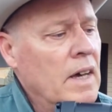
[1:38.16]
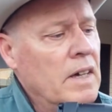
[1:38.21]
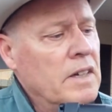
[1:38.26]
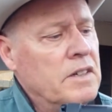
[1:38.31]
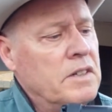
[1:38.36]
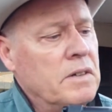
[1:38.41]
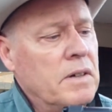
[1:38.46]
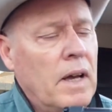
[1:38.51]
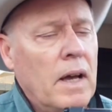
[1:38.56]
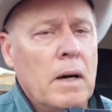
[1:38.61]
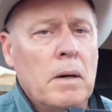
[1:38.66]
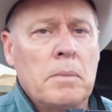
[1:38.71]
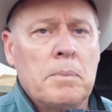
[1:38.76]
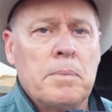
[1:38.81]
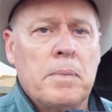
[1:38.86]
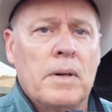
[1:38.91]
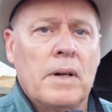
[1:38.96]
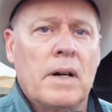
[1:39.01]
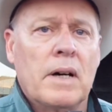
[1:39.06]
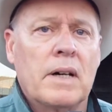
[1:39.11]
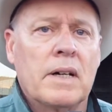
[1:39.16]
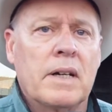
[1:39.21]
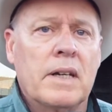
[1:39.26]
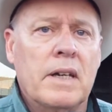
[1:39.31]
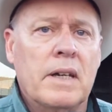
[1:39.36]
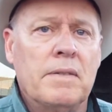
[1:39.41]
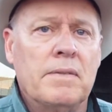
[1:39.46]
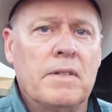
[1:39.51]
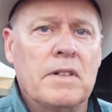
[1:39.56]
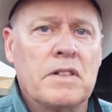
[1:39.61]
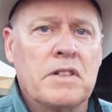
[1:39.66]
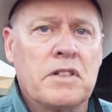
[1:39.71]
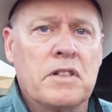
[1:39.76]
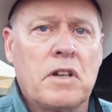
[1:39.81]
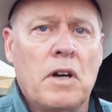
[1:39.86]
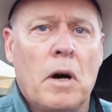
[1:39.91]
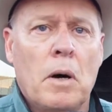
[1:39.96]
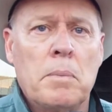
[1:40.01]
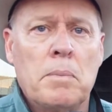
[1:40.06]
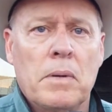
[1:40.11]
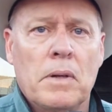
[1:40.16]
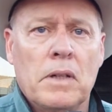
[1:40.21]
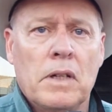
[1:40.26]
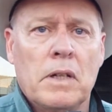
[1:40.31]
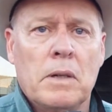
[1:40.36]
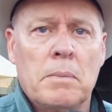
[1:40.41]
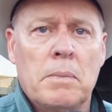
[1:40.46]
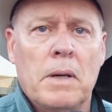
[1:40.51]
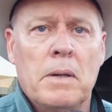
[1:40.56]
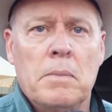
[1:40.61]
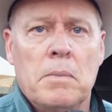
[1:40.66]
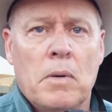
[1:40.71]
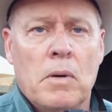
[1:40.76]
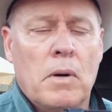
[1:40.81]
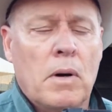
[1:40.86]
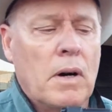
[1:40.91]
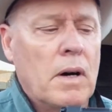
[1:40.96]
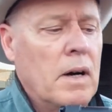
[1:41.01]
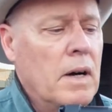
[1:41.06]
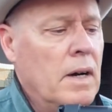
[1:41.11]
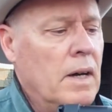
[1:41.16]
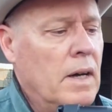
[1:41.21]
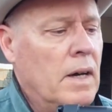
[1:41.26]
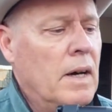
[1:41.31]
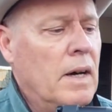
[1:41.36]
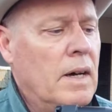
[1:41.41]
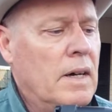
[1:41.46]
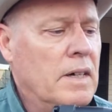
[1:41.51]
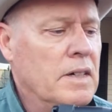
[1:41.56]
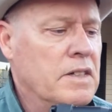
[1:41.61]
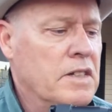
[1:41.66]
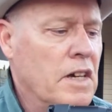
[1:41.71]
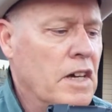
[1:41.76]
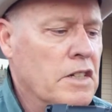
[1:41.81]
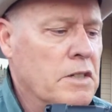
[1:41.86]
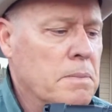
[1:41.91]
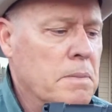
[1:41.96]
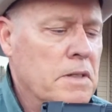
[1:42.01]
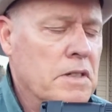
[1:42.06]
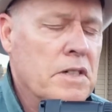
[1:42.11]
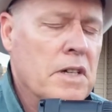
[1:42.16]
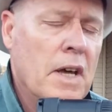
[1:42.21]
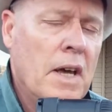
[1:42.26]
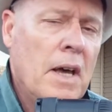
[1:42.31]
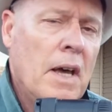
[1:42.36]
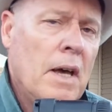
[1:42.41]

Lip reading: to help give your scope a little bit more adjustments.